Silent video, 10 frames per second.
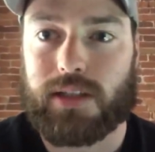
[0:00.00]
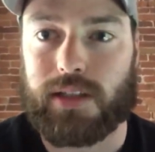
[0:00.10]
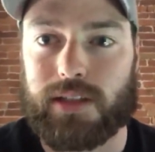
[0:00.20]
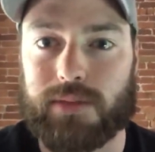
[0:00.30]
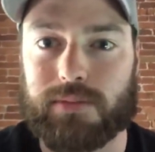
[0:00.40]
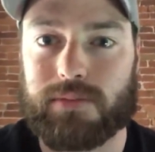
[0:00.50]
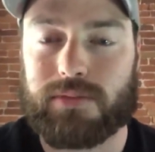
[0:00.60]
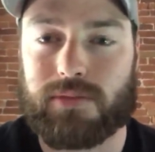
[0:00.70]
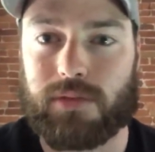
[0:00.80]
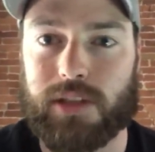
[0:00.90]

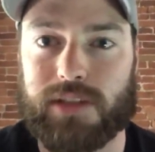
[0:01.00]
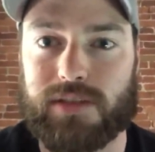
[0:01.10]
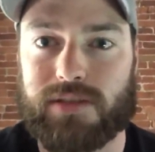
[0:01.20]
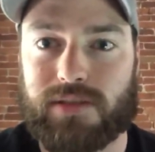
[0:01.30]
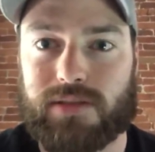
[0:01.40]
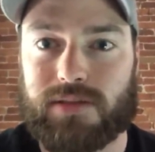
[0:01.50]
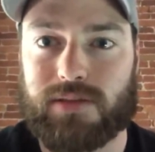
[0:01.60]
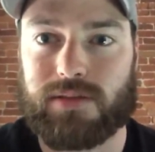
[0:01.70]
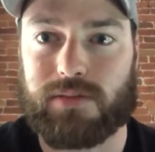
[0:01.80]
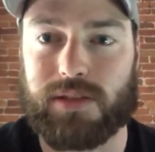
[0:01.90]
was
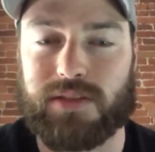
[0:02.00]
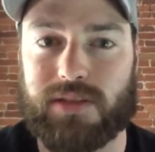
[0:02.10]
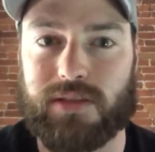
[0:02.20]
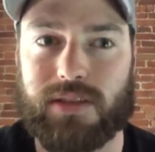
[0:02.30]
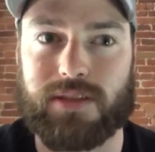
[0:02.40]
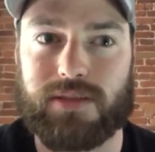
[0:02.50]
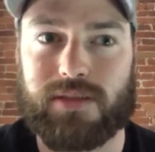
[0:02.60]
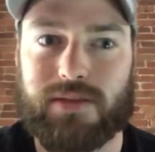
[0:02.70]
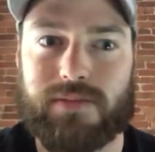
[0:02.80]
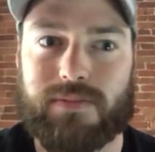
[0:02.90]
the
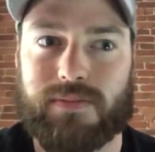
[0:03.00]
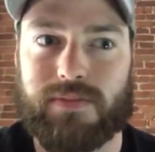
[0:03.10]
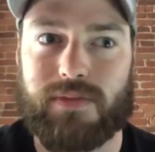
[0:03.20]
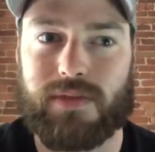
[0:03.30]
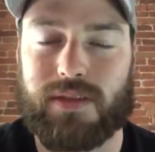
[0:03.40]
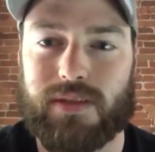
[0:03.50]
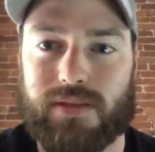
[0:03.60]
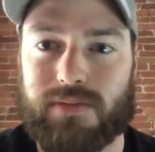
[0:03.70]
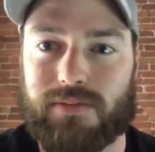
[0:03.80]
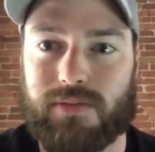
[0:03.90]

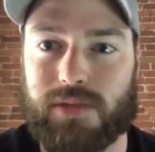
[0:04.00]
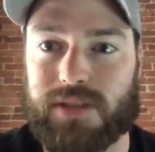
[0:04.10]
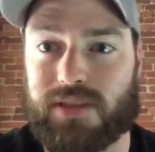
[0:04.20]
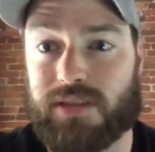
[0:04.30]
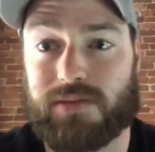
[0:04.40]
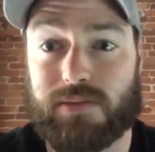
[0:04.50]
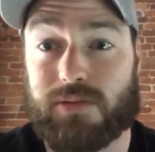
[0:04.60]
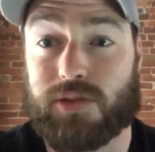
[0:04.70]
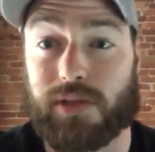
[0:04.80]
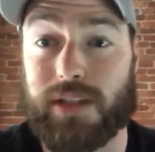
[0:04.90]

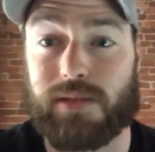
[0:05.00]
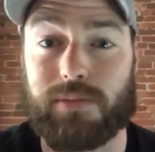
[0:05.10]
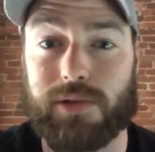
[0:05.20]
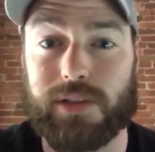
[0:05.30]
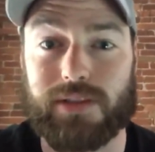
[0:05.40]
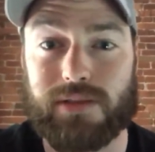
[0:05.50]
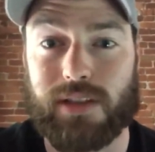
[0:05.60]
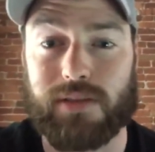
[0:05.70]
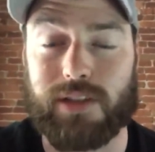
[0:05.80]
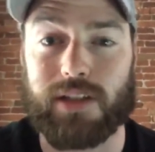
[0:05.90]
striking point
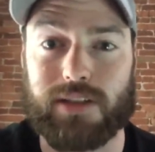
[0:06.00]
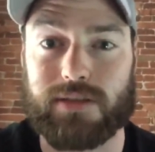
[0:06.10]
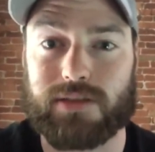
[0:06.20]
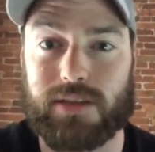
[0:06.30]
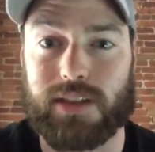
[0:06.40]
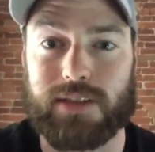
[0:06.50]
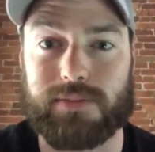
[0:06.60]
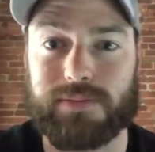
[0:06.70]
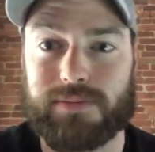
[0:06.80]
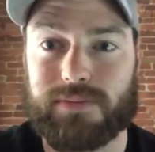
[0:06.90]
of it all.
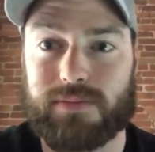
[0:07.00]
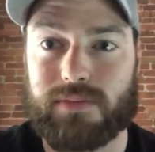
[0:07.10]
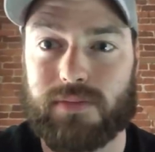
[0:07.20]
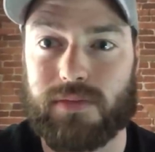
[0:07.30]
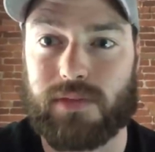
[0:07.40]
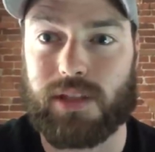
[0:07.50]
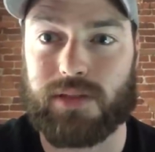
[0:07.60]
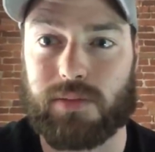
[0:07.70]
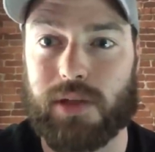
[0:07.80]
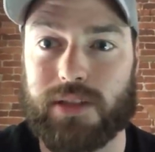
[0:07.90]

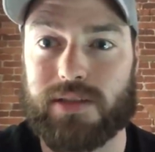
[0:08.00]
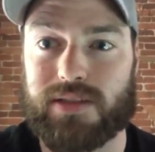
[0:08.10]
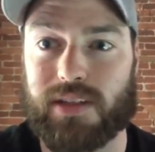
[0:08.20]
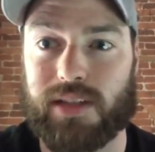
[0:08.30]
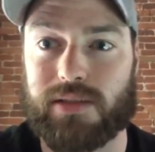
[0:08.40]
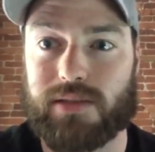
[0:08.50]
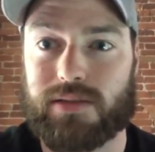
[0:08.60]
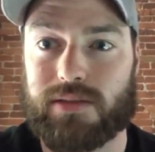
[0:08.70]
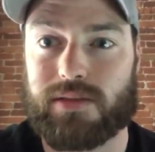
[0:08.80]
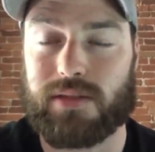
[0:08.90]
It's what set
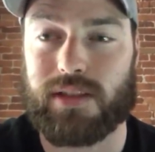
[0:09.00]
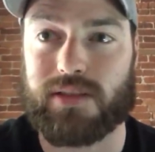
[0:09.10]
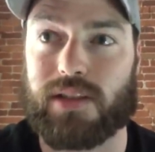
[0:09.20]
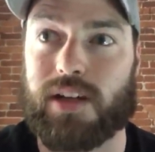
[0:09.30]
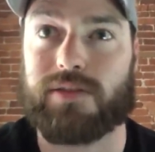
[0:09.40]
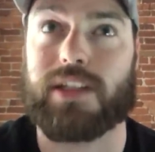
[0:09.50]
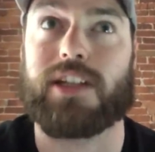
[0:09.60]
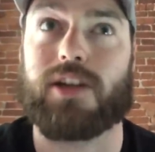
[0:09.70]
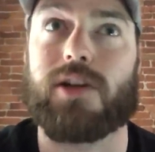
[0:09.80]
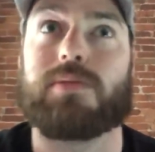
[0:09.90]
this off, and
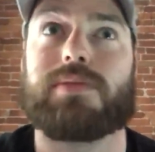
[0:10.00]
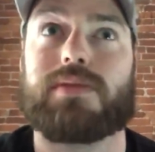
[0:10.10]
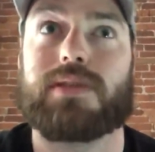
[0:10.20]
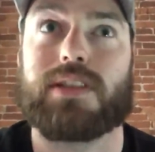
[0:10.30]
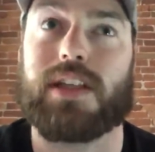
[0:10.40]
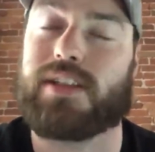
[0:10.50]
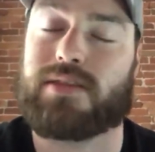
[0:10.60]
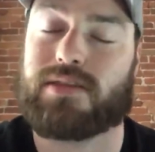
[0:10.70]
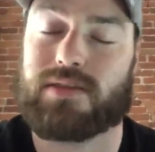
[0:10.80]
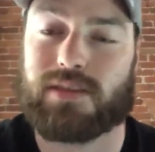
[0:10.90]
I hope
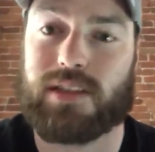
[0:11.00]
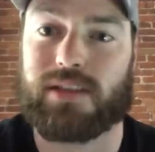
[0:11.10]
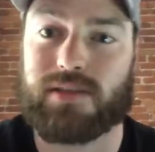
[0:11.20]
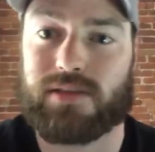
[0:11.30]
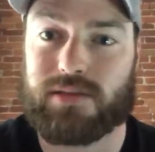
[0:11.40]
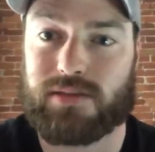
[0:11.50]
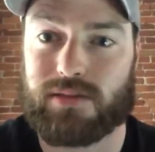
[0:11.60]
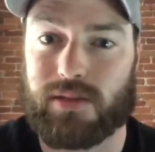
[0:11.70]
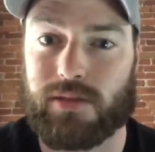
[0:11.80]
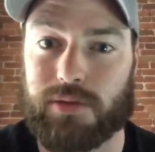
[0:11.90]
it's
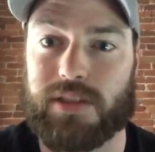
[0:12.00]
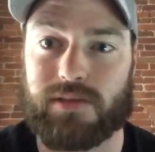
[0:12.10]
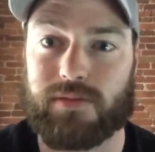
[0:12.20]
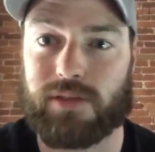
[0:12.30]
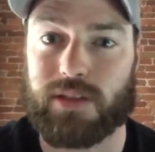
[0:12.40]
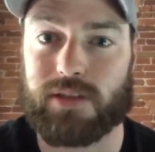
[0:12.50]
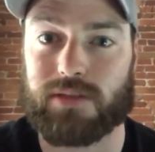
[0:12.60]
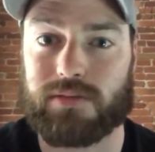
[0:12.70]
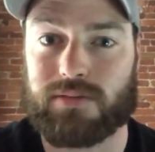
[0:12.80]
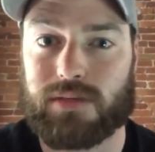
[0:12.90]
the reason
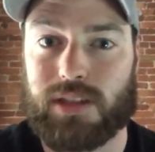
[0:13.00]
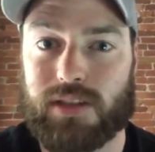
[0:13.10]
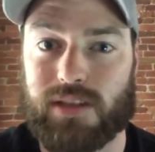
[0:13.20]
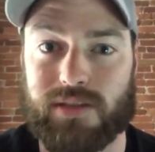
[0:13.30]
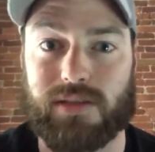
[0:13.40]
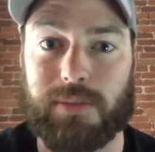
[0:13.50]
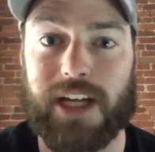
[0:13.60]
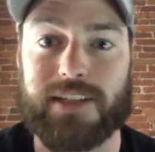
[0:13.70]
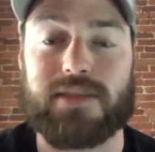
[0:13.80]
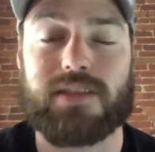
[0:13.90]
for his
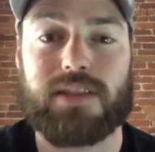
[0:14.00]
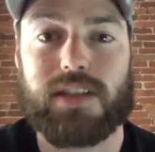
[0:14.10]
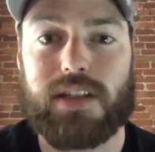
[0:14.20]
demise.